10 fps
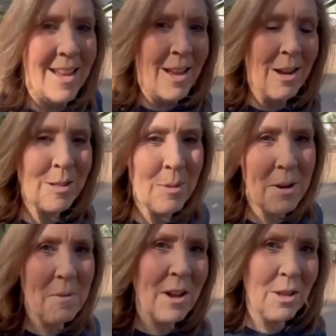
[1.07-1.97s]
Here's what
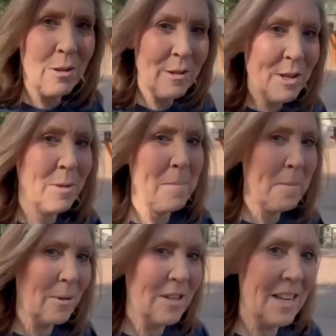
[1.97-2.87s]
I want you to
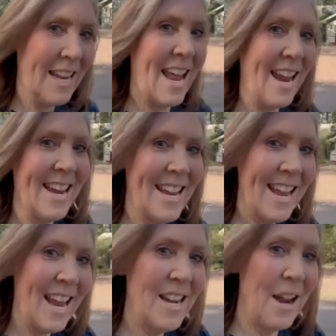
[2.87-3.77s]
remember today
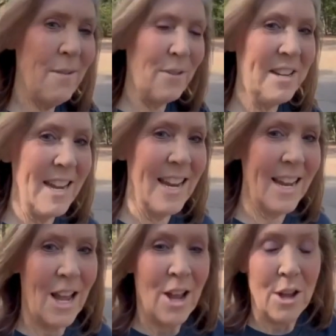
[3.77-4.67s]
and every day.
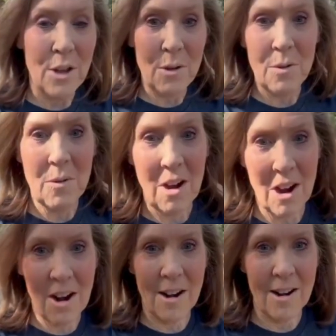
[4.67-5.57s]
You
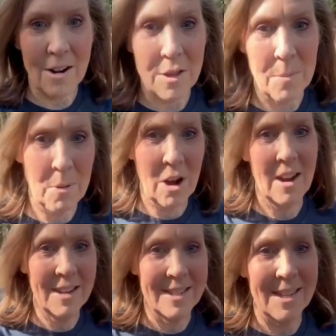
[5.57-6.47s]
are the
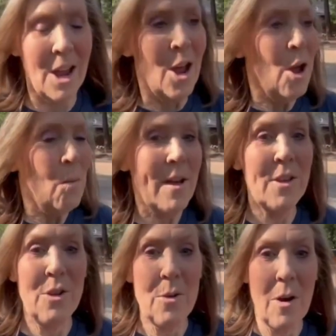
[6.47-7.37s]
prize. Whether
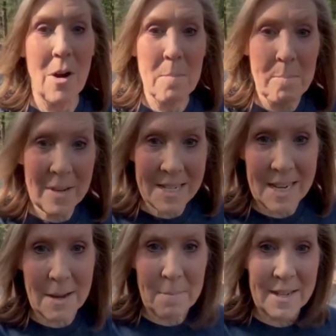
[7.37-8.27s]
you are
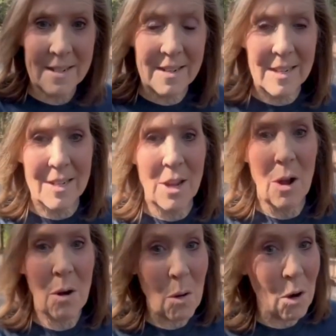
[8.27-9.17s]
building a business
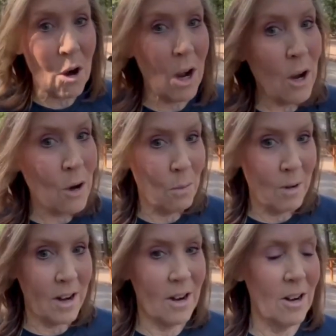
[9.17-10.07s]
or a
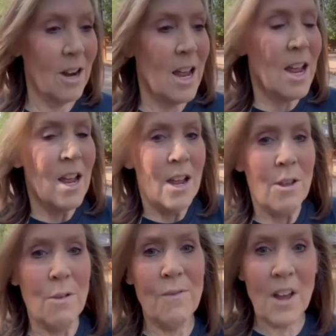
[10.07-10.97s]
career,
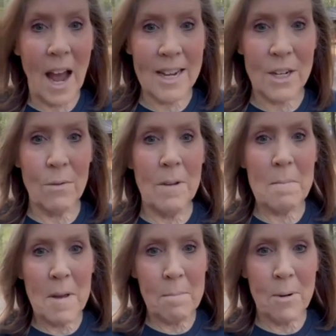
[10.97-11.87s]
you've got to
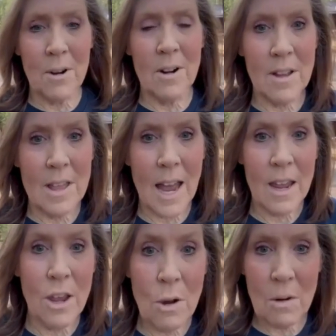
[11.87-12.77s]
remember that
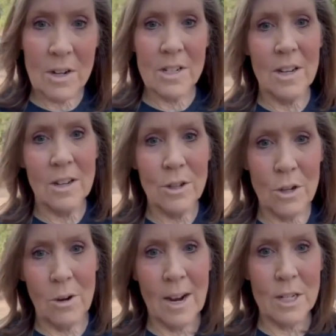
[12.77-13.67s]
your skills,
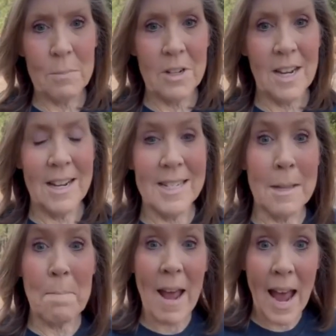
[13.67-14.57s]
your expertise,
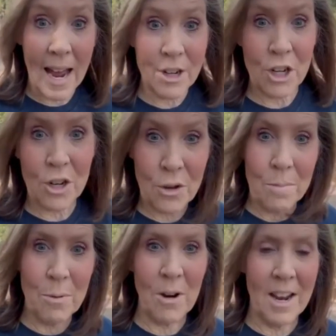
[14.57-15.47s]
the passion you
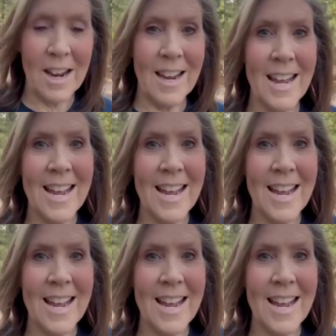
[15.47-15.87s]
bring